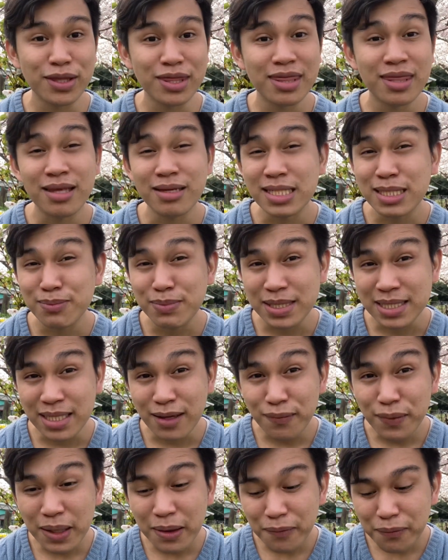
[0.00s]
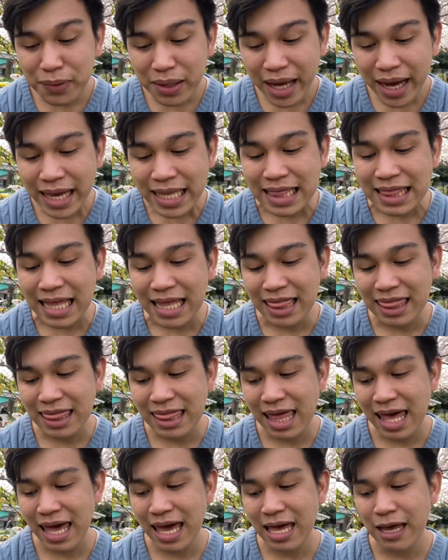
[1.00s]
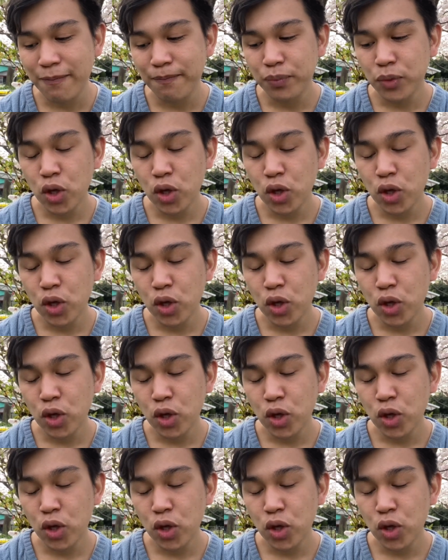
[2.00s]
the specific flight that they